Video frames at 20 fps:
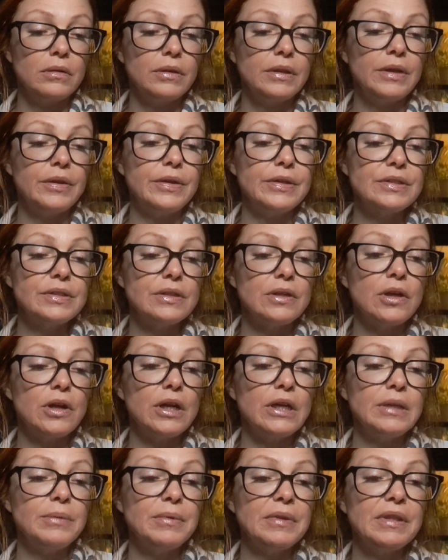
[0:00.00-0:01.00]
There is an
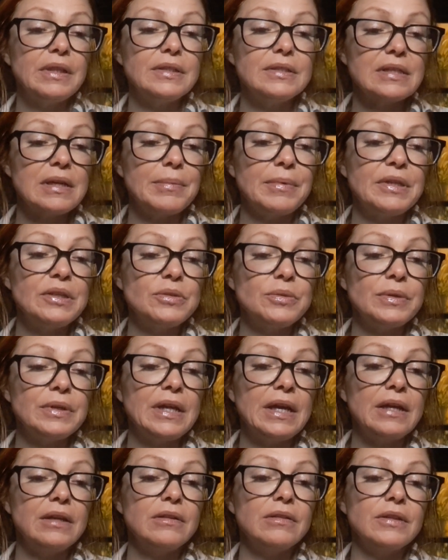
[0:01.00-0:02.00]
argument that's coming to an
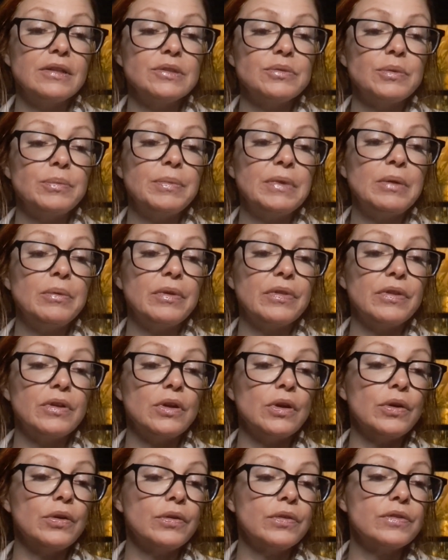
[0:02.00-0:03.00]
end. This would be with
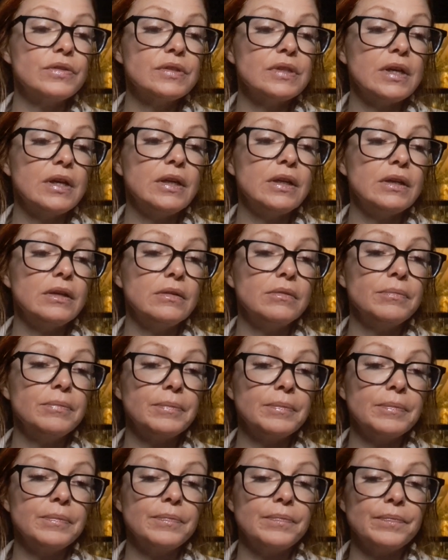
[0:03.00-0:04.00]
an earth sign
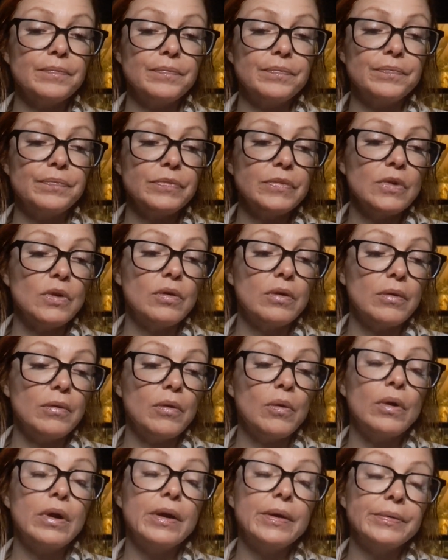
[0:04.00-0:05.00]

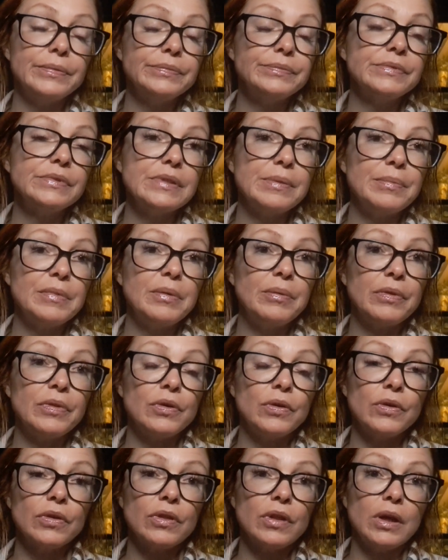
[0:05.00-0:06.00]
or somebody with
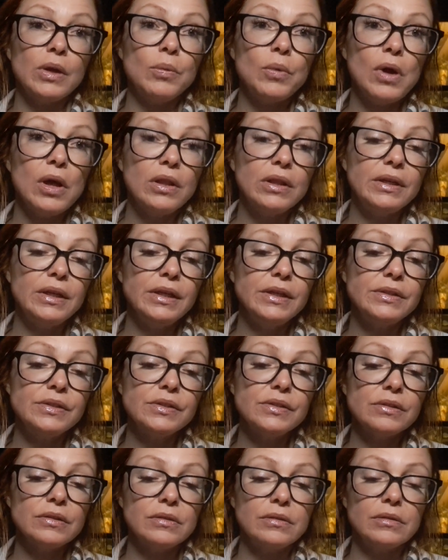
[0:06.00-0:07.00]
earth-like
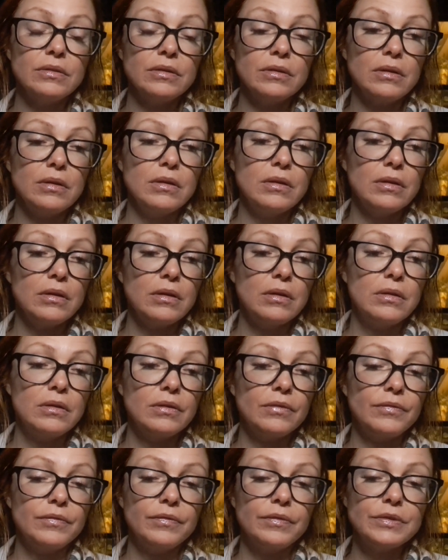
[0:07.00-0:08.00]
qualities.
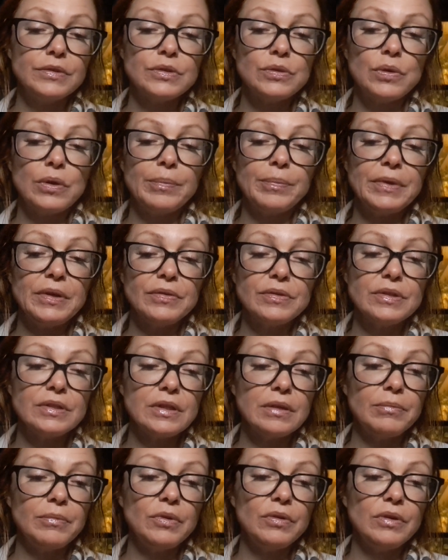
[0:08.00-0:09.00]
Scorpio,
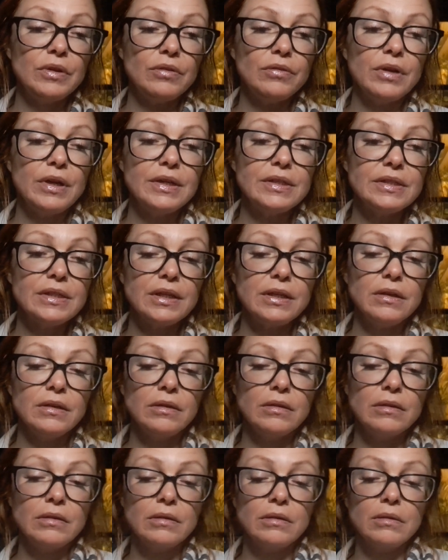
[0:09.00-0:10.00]
Sun, Moon, and Rising.
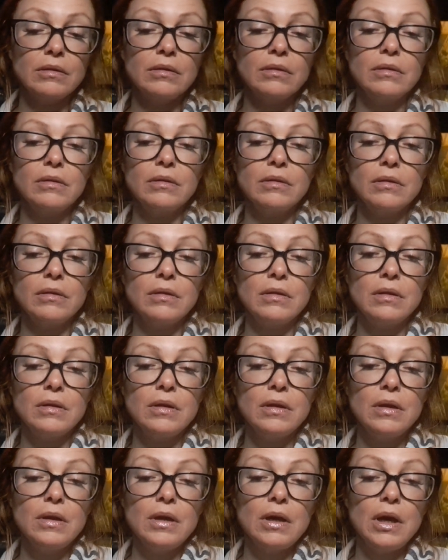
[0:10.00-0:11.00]

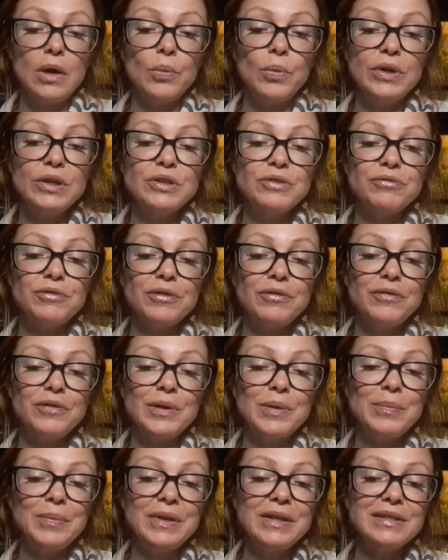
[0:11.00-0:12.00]
A wish
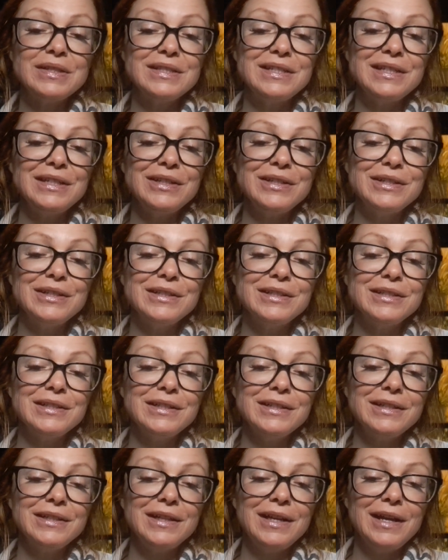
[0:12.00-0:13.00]
fulfillment here.